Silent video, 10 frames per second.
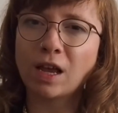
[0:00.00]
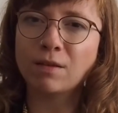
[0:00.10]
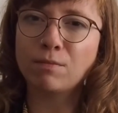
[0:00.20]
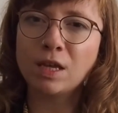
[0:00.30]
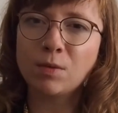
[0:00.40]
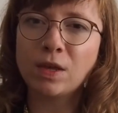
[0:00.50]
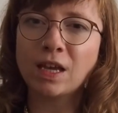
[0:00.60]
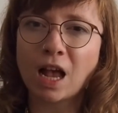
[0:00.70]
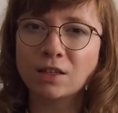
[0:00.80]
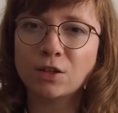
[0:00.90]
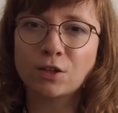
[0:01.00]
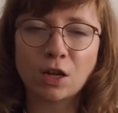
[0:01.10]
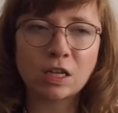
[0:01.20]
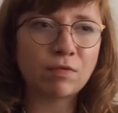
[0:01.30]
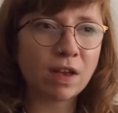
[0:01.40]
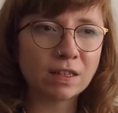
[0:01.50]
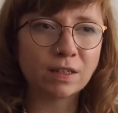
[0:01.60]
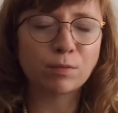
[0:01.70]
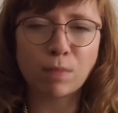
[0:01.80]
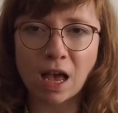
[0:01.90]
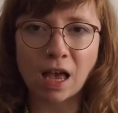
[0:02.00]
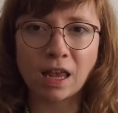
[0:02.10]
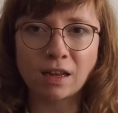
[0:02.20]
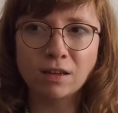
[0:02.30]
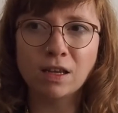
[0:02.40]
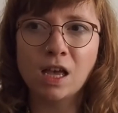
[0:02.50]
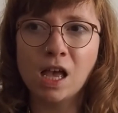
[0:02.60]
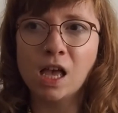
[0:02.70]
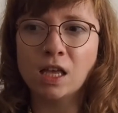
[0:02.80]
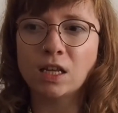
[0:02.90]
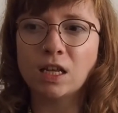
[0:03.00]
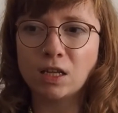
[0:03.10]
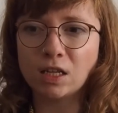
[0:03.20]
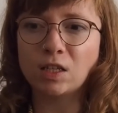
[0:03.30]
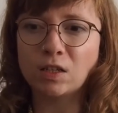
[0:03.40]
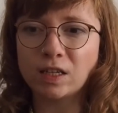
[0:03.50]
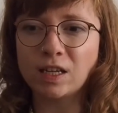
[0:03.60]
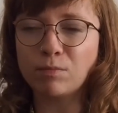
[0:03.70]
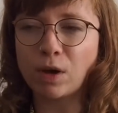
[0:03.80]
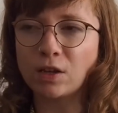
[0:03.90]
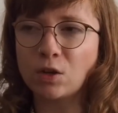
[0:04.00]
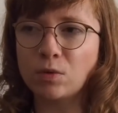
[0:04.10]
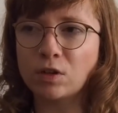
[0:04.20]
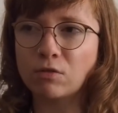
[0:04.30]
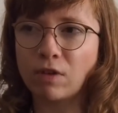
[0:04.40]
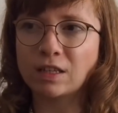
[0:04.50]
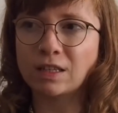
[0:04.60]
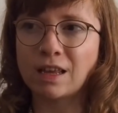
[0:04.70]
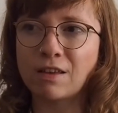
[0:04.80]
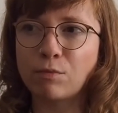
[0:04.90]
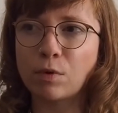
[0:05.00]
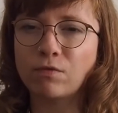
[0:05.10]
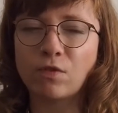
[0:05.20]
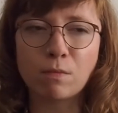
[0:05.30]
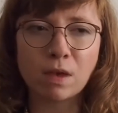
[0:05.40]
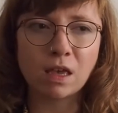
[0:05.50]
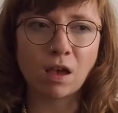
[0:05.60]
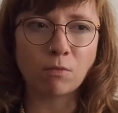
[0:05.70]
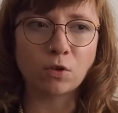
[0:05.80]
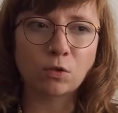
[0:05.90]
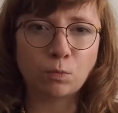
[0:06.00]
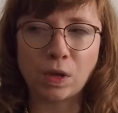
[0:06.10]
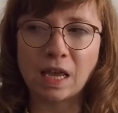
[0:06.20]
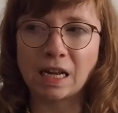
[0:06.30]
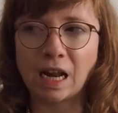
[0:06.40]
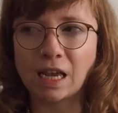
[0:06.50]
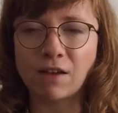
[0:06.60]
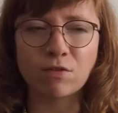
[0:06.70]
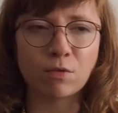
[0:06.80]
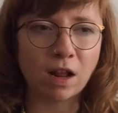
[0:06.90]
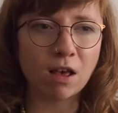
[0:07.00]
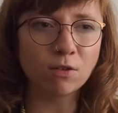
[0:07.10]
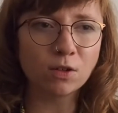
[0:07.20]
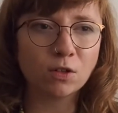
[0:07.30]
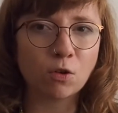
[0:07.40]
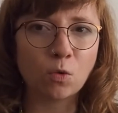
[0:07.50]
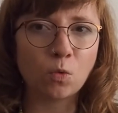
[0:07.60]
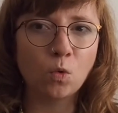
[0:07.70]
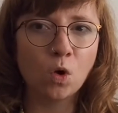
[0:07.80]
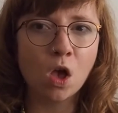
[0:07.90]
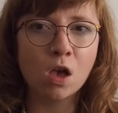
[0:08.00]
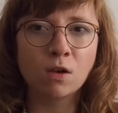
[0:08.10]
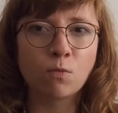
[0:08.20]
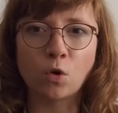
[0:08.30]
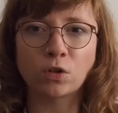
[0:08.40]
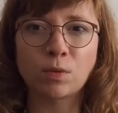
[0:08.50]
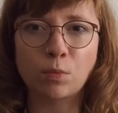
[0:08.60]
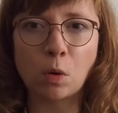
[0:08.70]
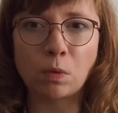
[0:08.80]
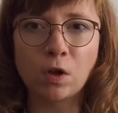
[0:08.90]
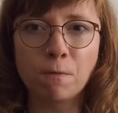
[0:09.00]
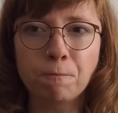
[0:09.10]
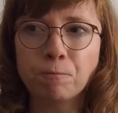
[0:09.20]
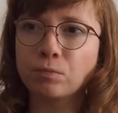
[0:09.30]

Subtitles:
me being as assertive as this man is seen by you as aggressive, but for me, I'm just being like everyone else, so what's the problem?